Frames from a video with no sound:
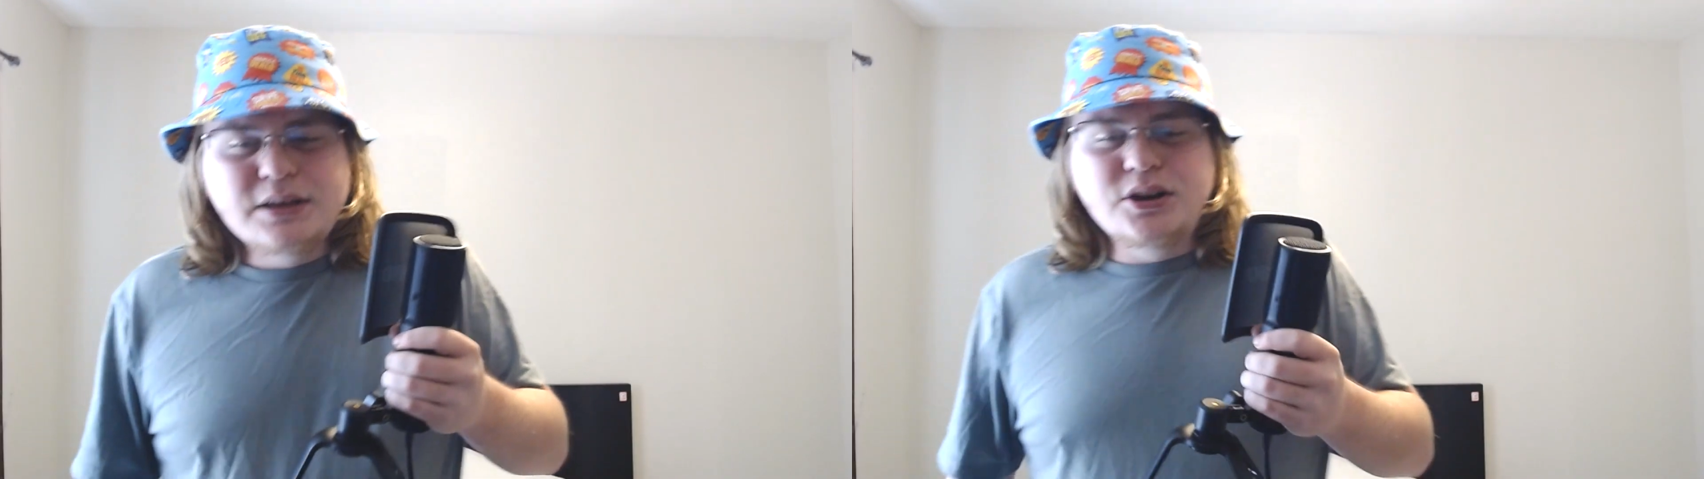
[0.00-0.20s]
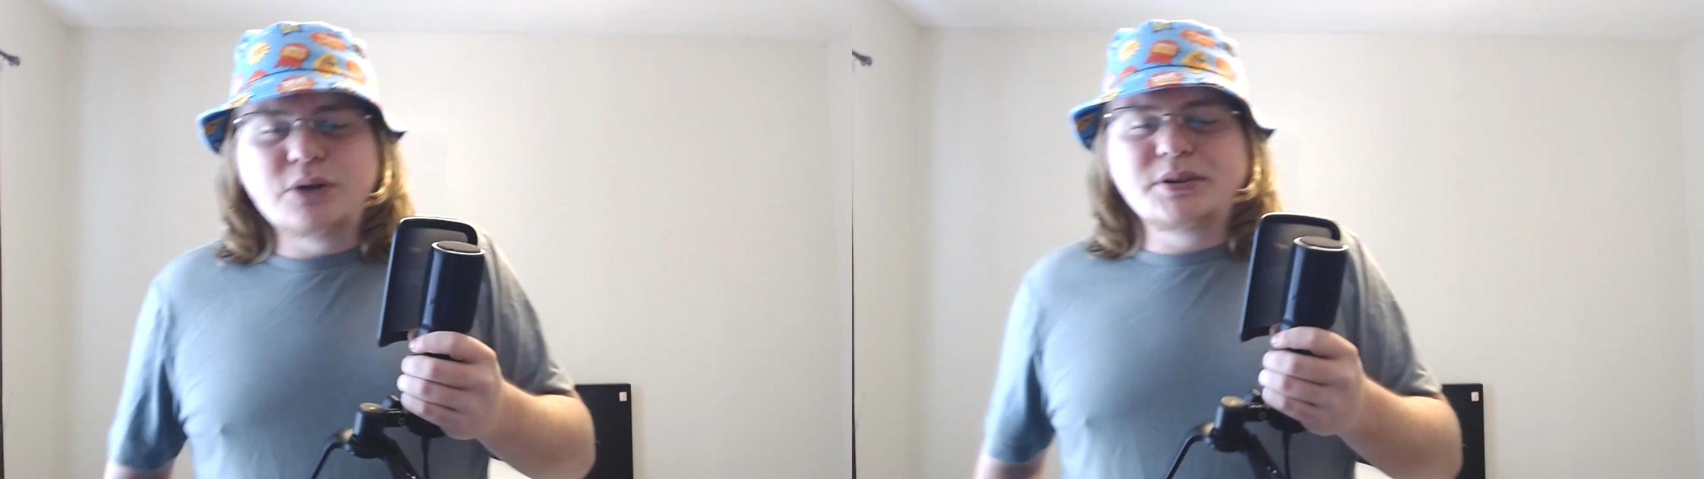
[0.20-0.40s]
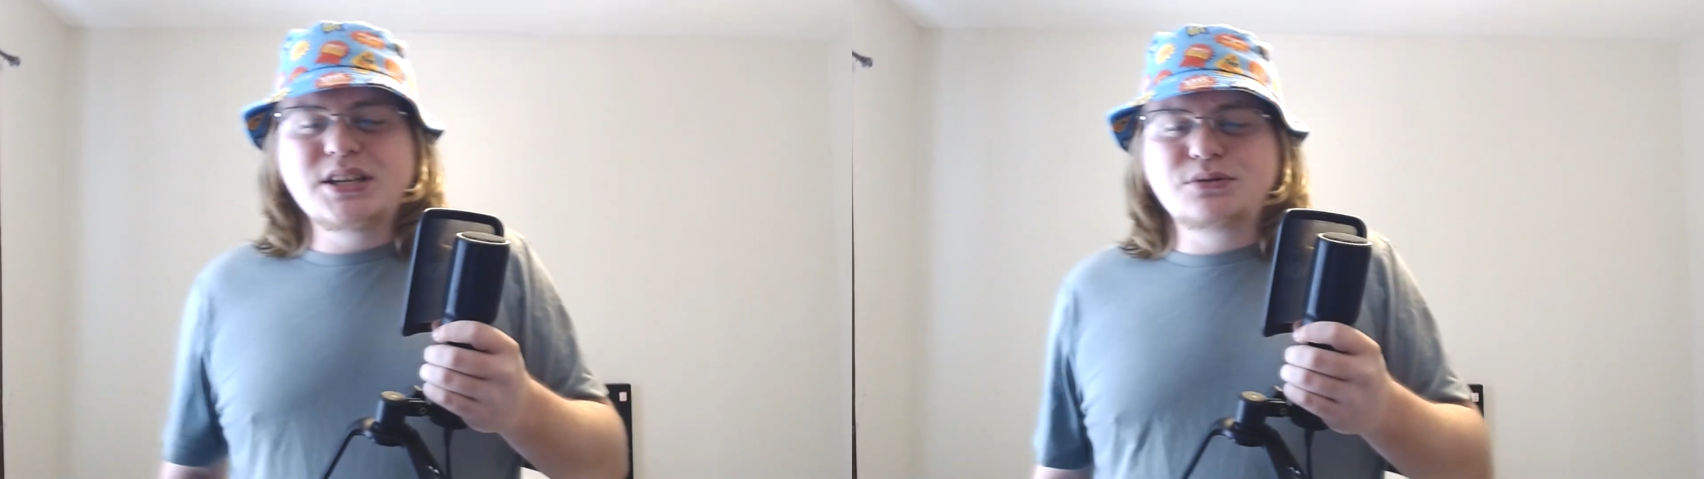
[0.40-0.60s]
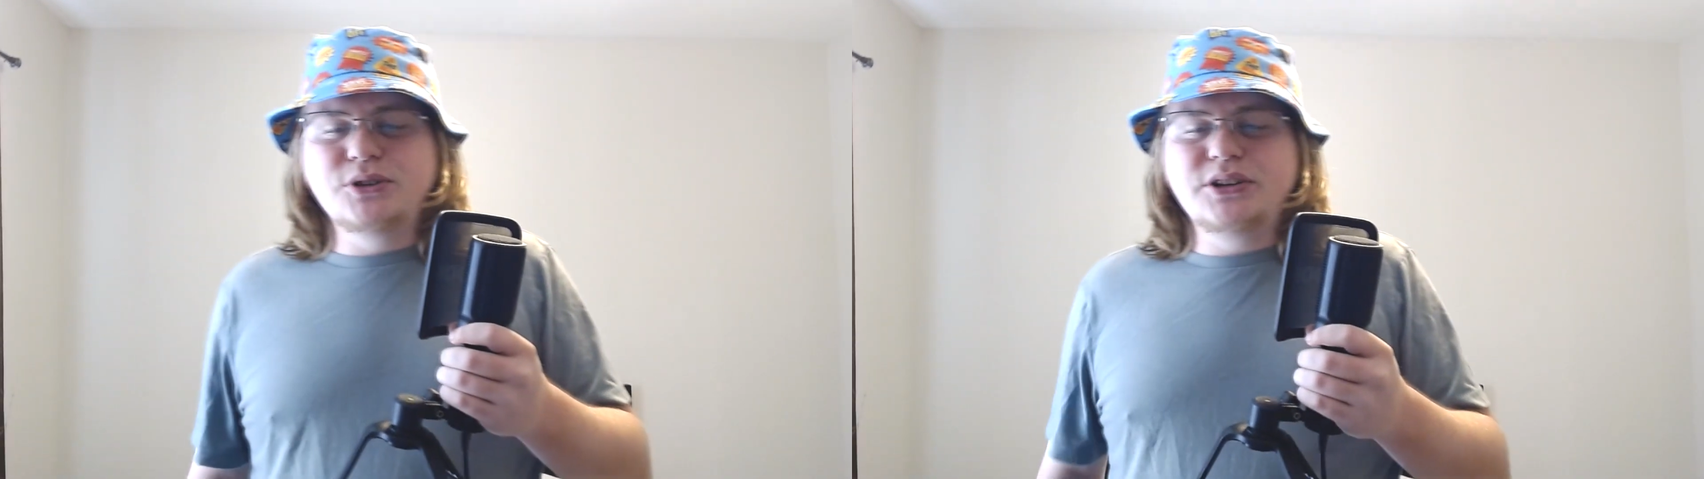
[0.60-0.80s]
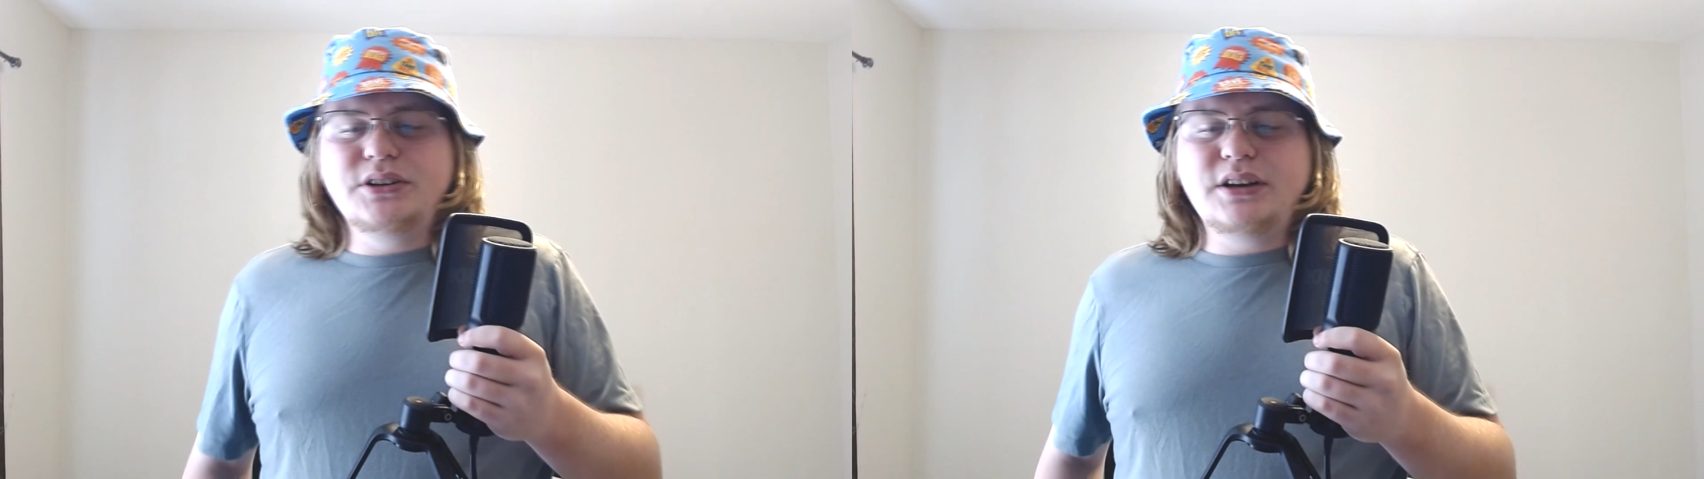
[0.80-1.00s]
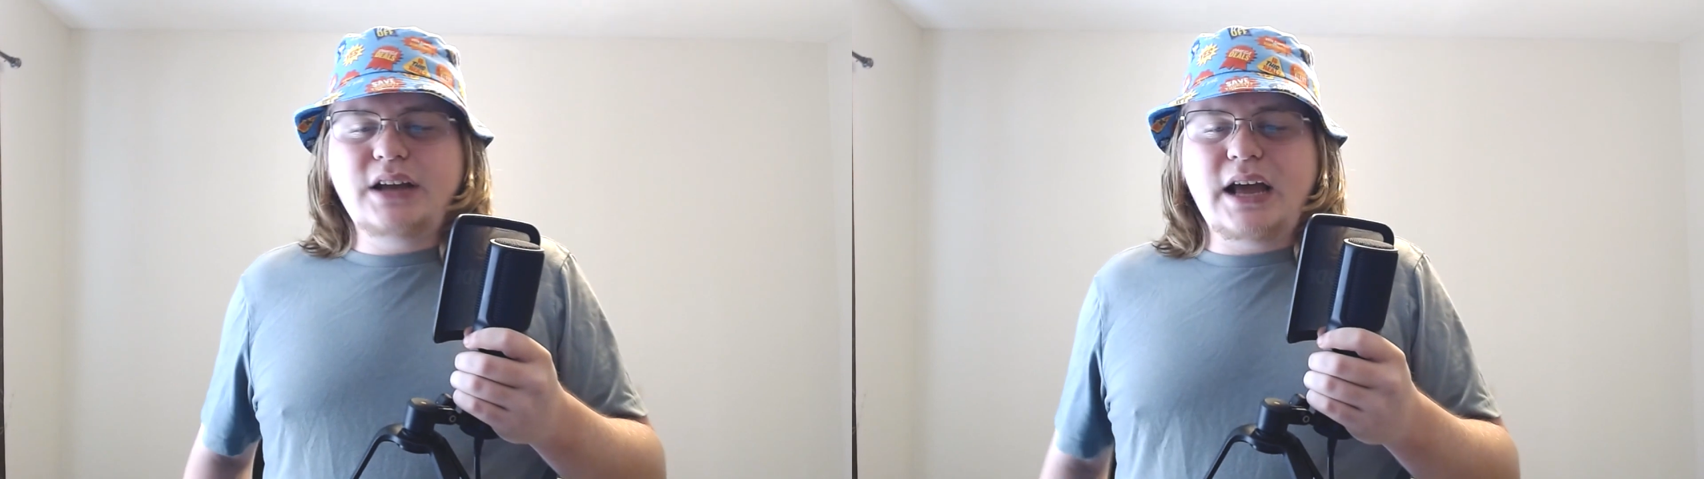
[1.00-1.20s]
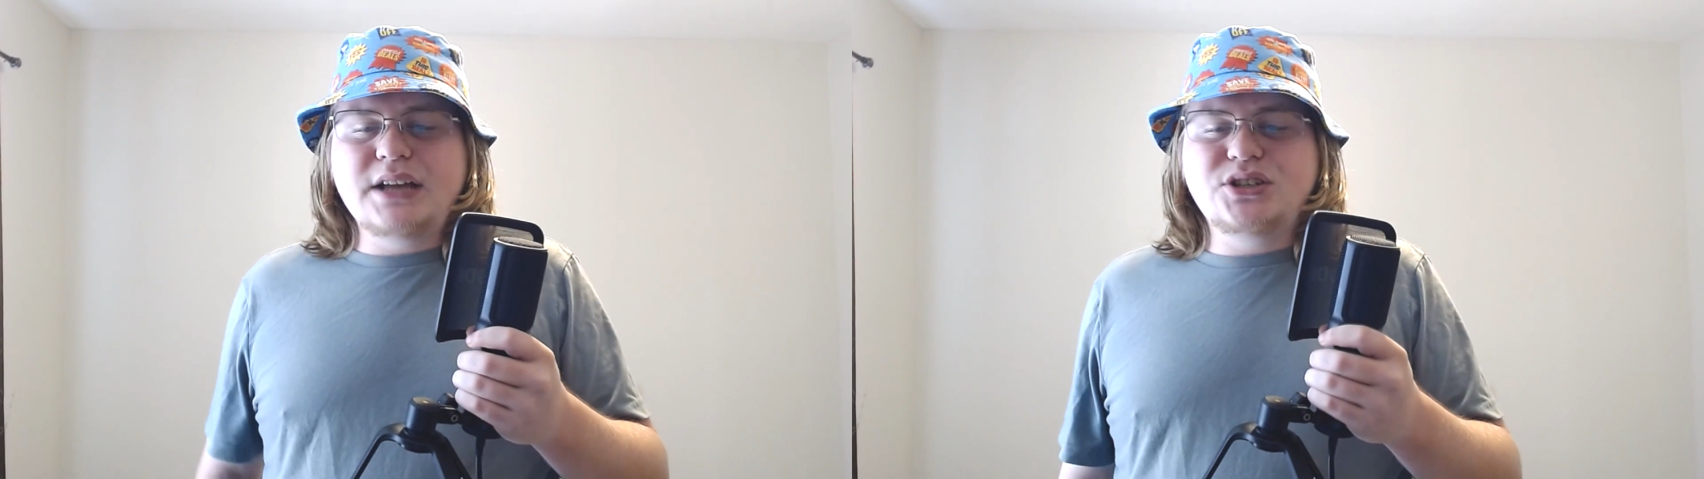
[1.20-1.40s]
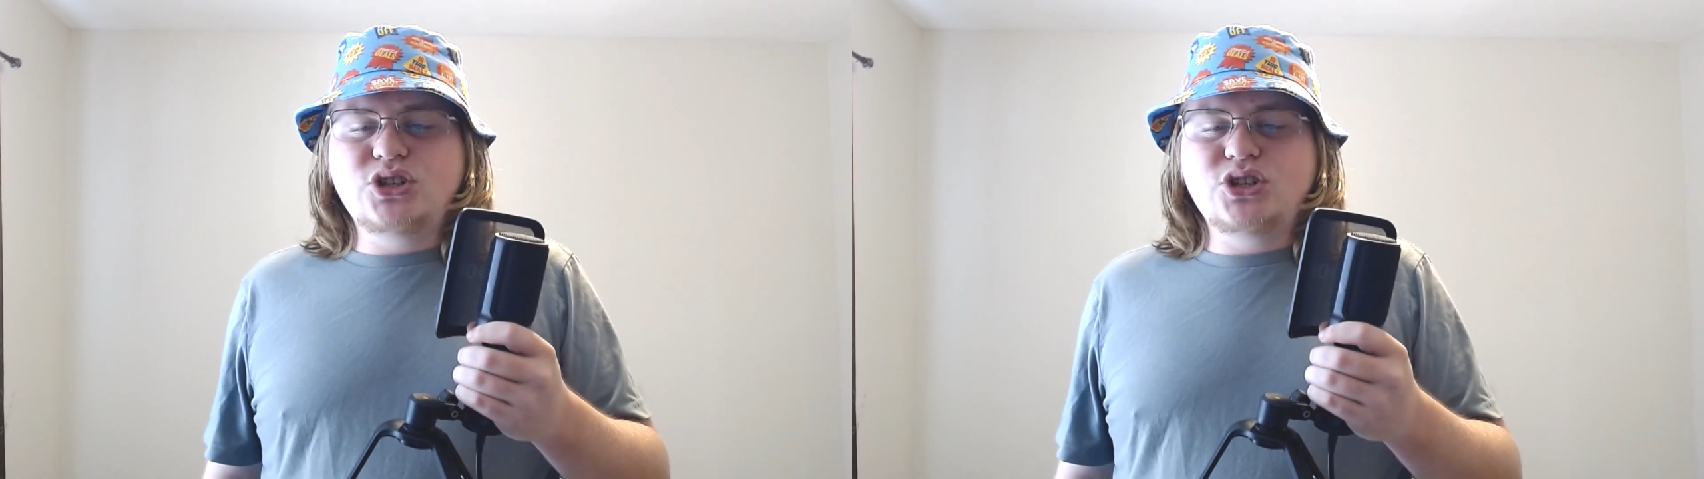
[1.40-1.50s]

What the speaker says: but this one had